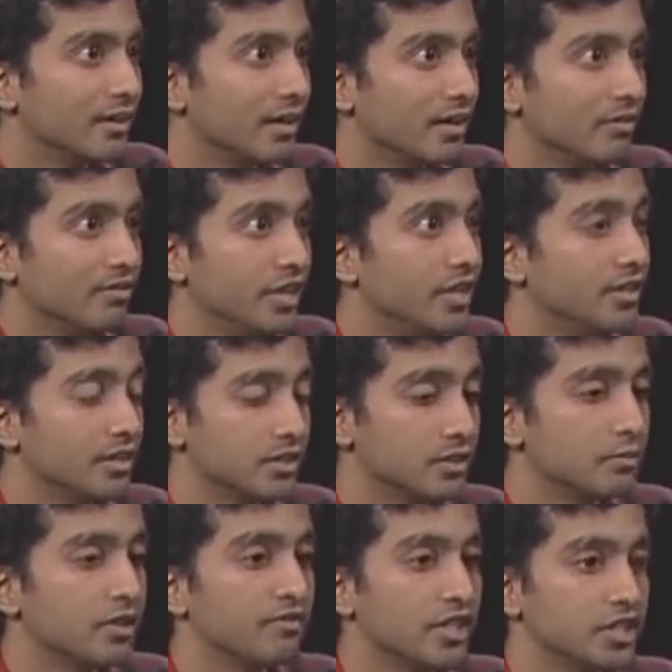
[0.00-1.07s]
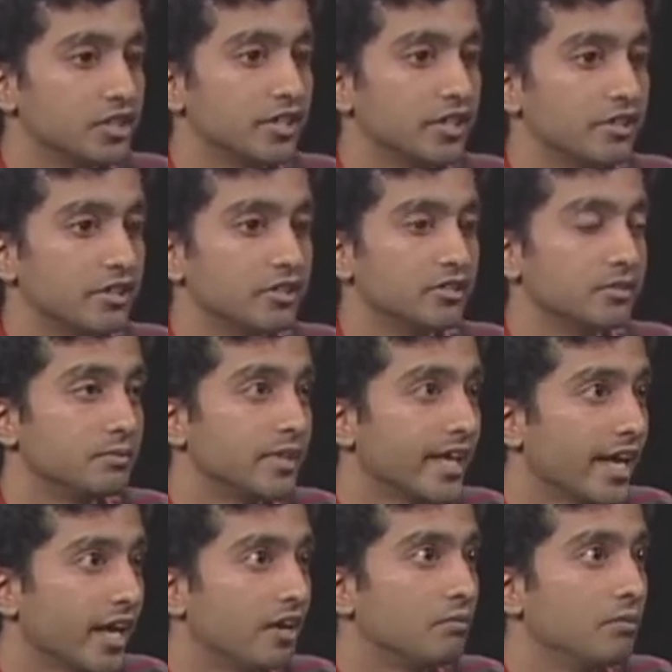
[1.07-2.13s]
Veganism and vegetarianism
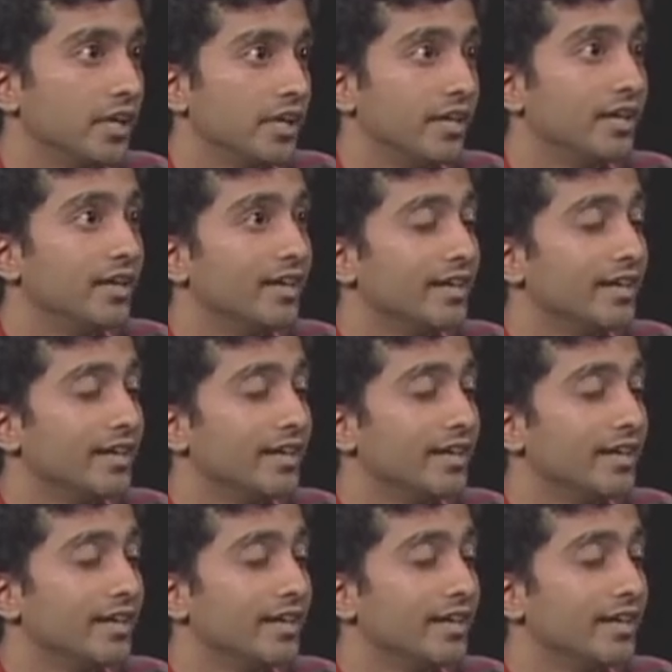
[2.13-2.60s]
can be